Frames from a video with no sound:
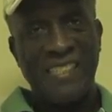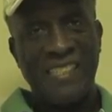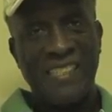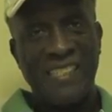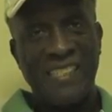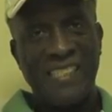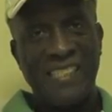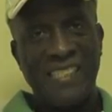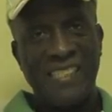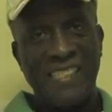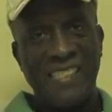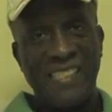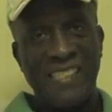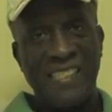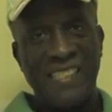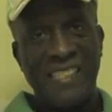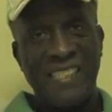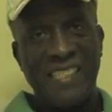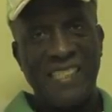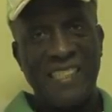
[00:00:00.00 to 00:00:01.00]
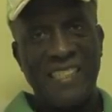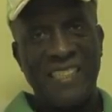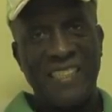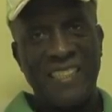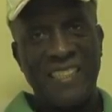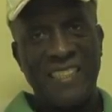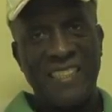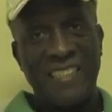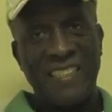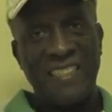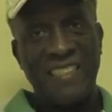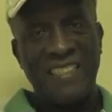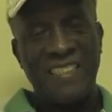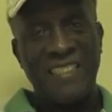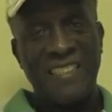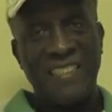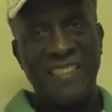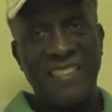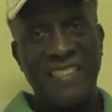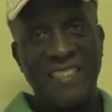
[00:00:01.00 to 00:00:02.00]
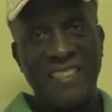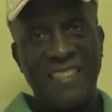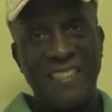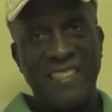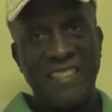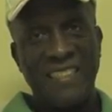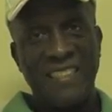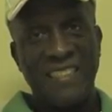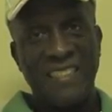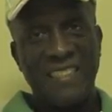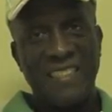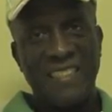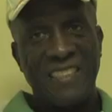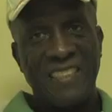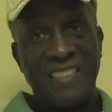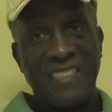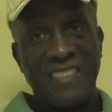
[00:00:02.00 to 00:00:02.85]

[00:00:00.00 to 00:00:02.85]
(silence)